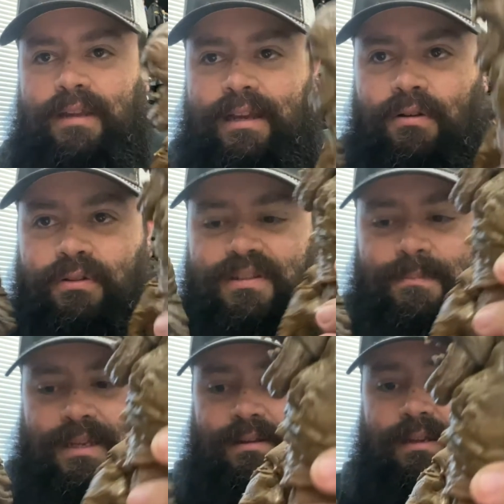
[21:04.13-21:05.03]

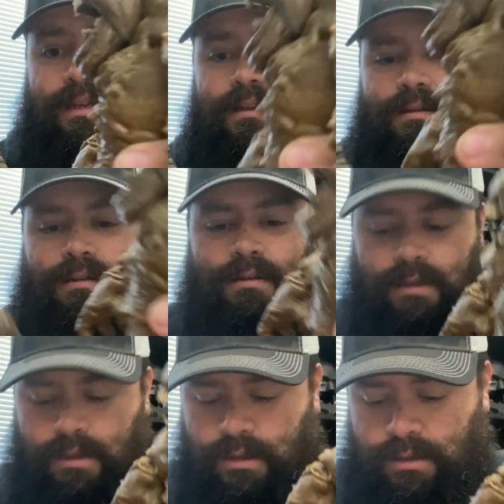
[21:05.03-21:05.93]
ultimately,
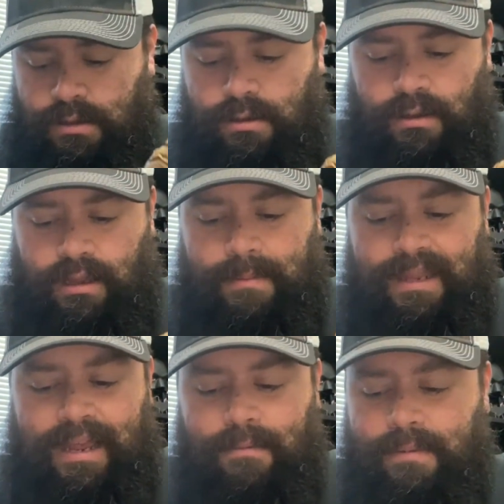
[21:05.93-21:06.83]
I mean,
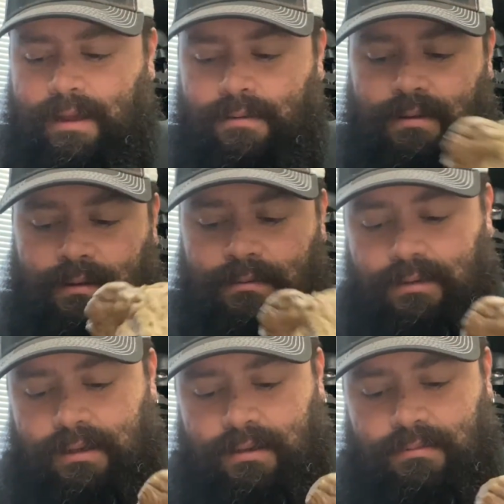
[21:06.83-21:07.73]
how
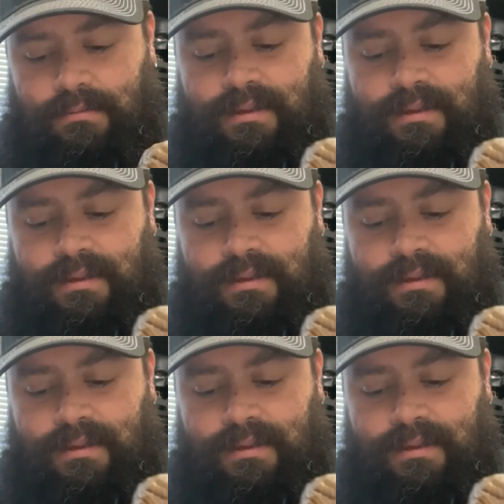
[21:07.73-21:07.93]
you know,